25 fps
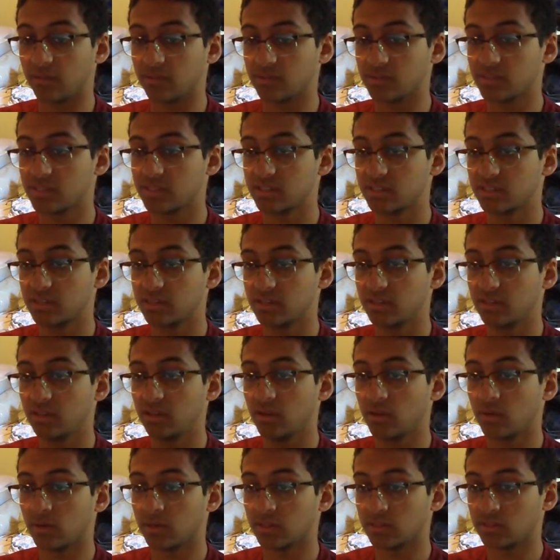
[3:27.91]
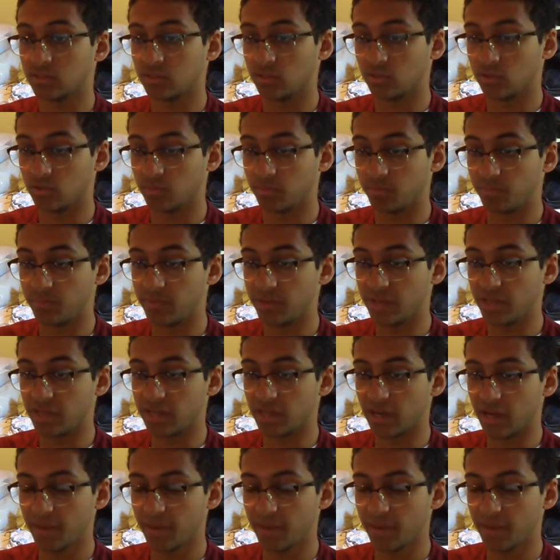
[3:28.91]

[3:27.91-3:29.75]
let's go on to Group B.